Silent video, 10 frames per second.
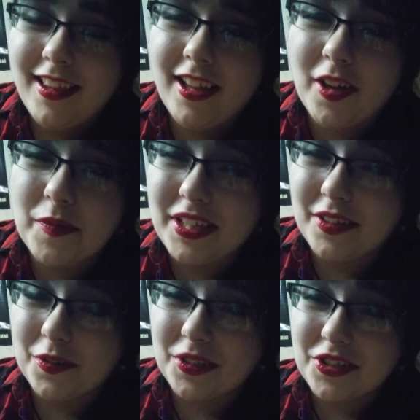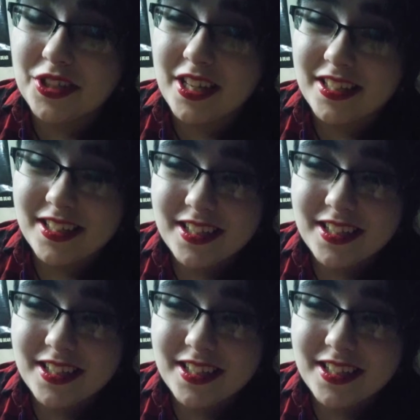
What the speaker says: I mean, holy shit.